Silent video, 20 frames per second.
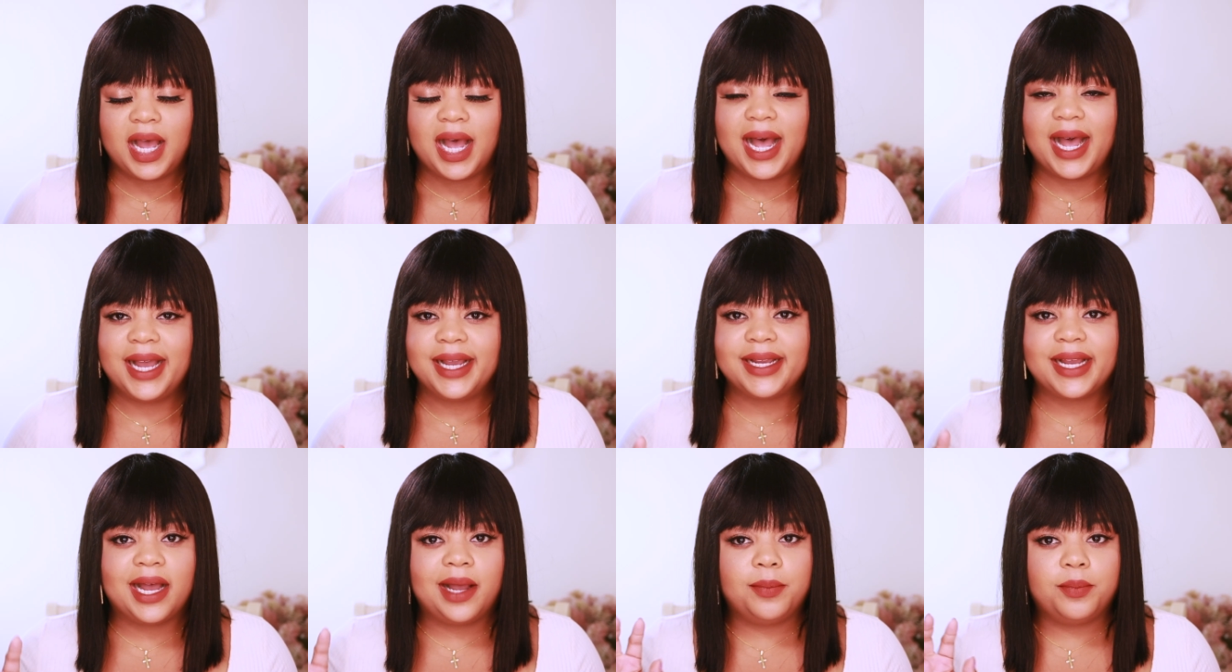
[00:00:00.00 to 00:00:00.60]
I
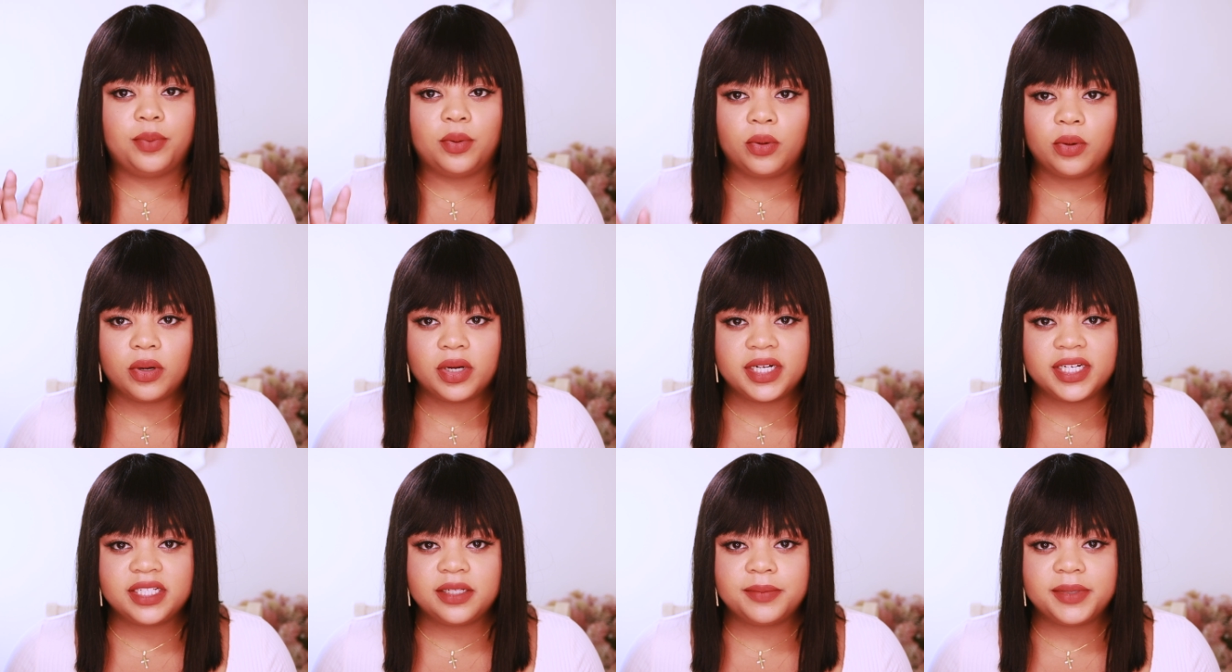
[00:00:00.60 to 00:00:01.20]
got bored
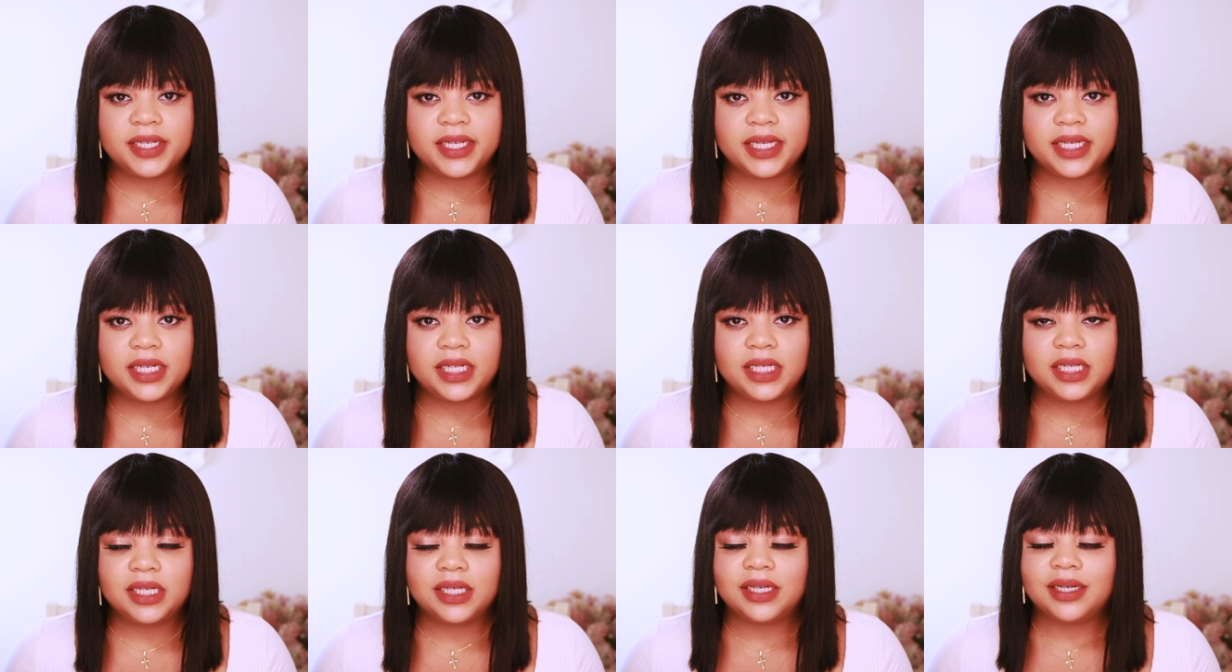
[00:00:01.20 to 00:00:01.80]
in the
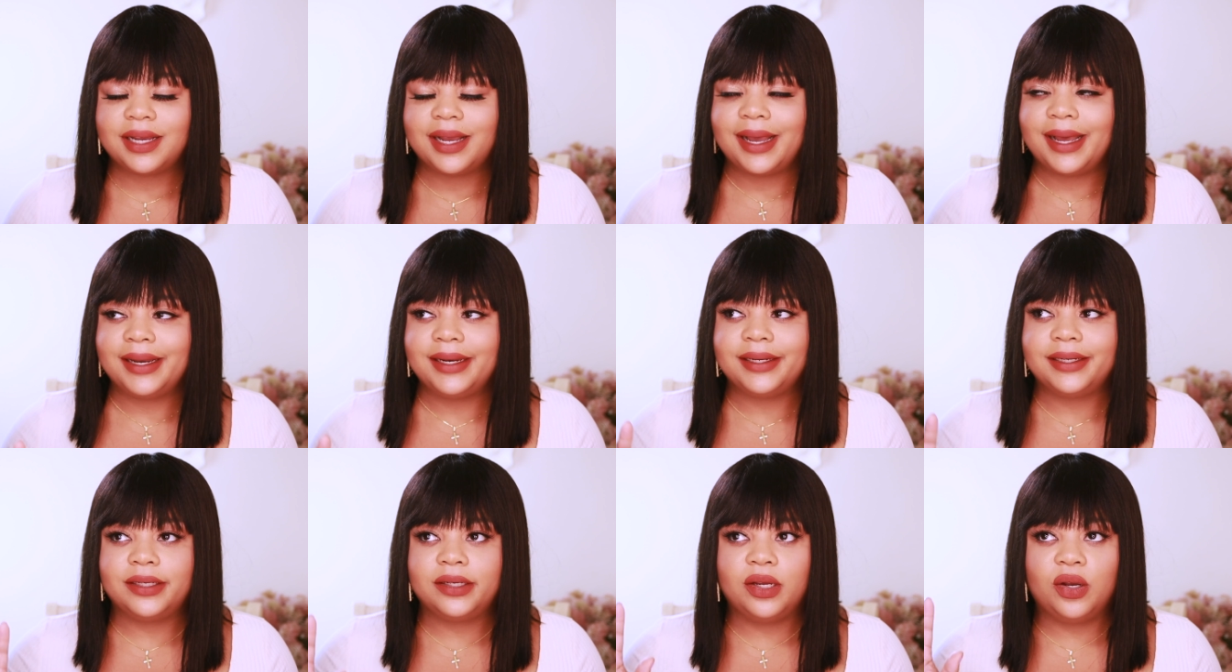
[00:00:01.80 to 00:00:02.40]
beginning. I
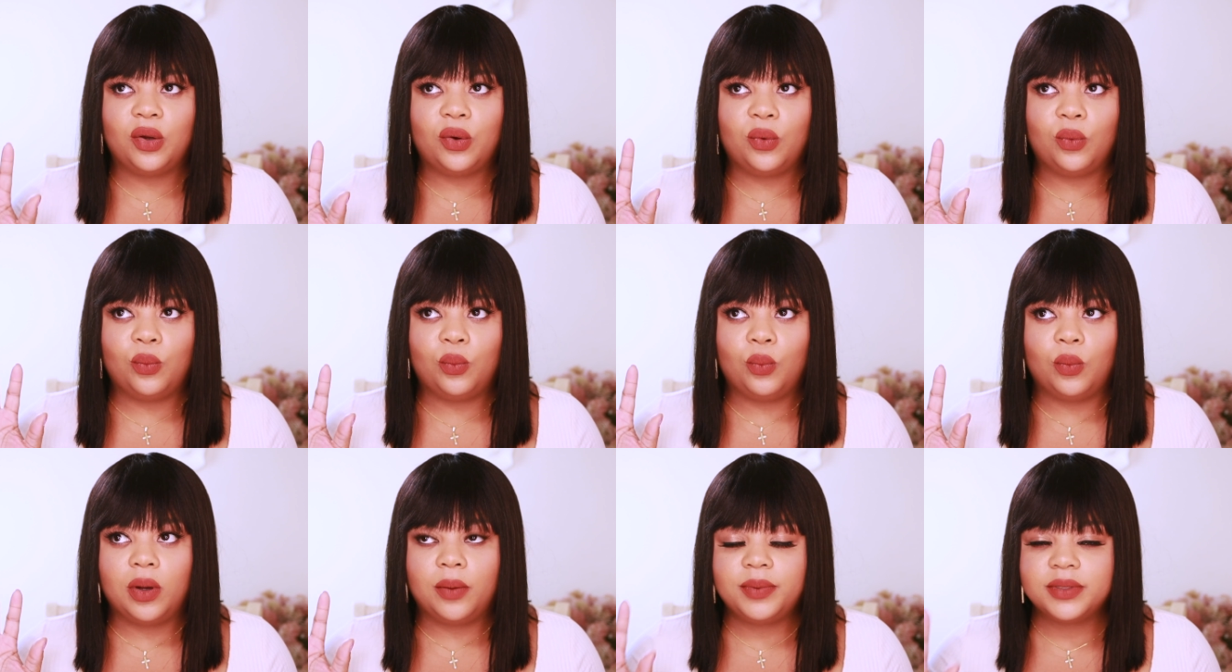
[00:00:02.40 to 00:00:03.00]
didn't know
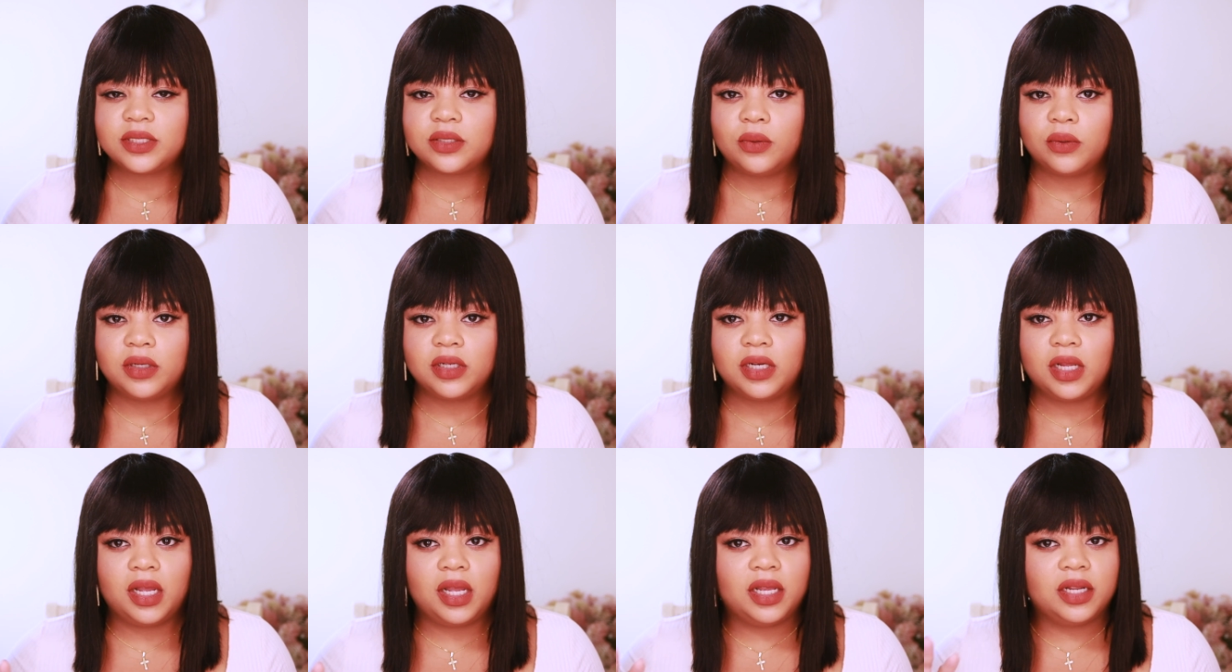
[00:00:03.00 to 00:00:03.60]
what was going
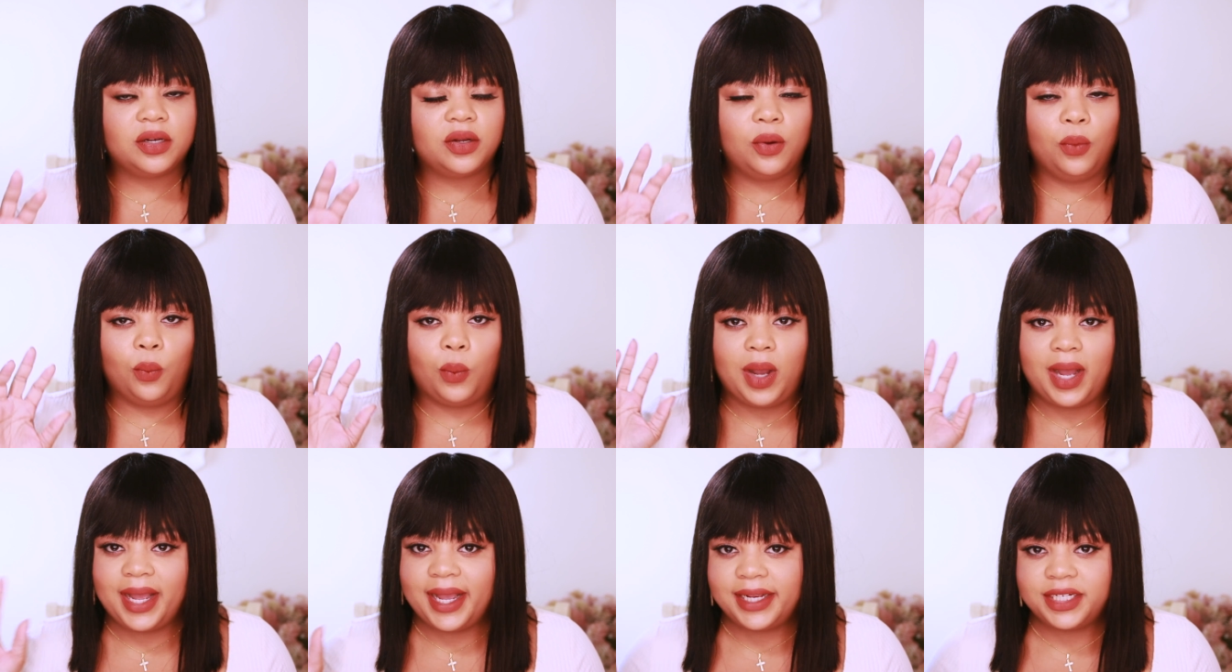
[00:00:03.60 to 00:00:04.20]
on or
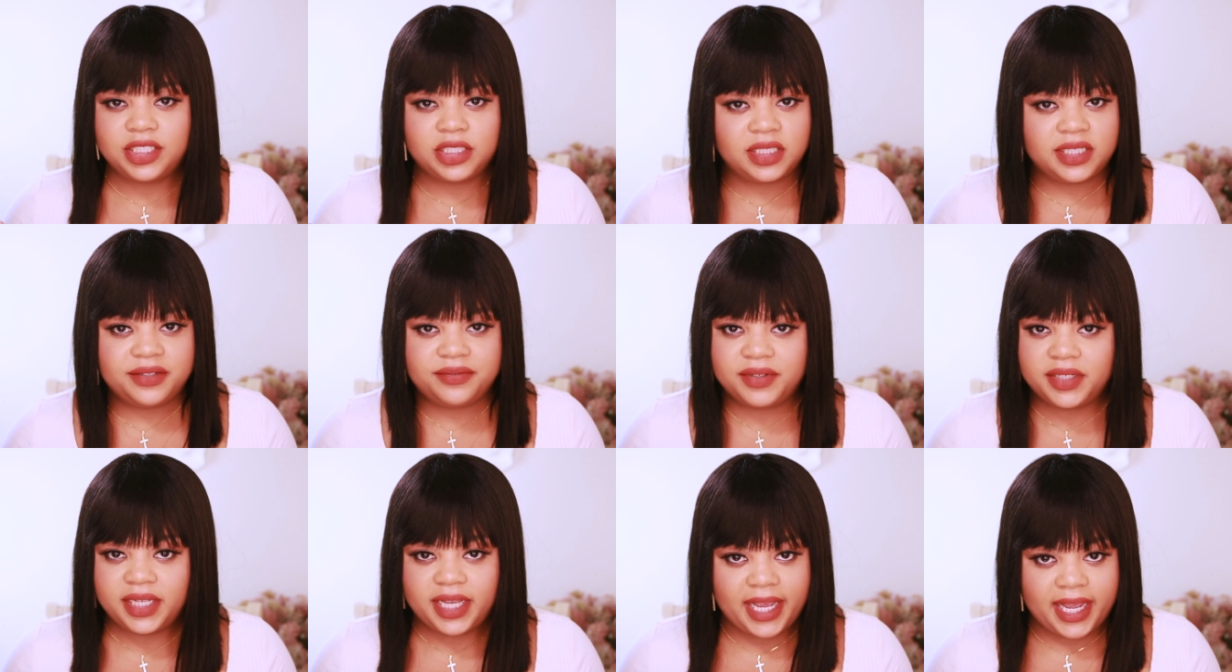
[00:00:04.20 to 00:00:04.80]
why I should
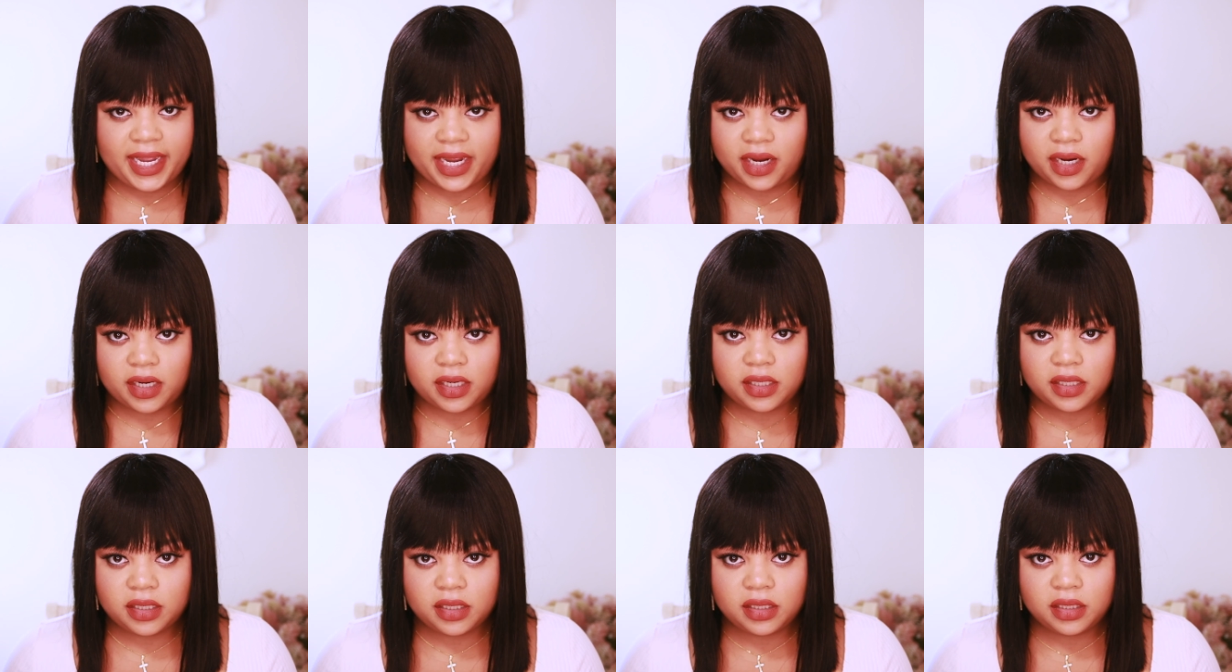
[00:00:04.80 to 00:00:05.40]
even
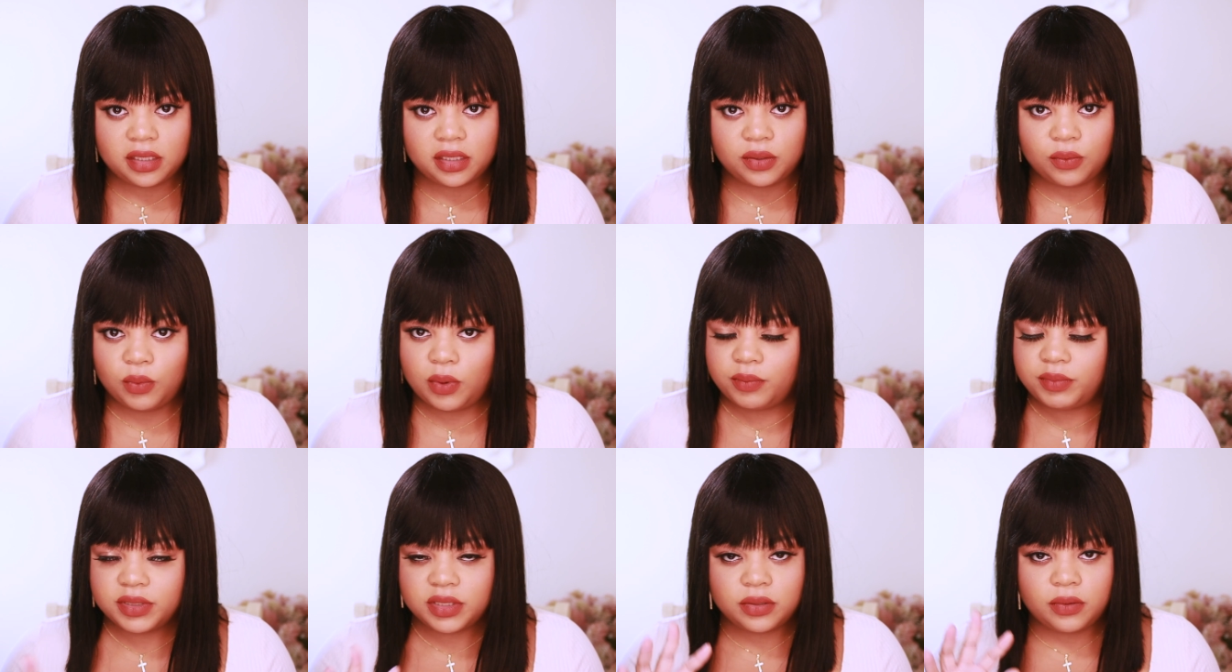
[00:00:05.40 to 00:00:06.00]
care what was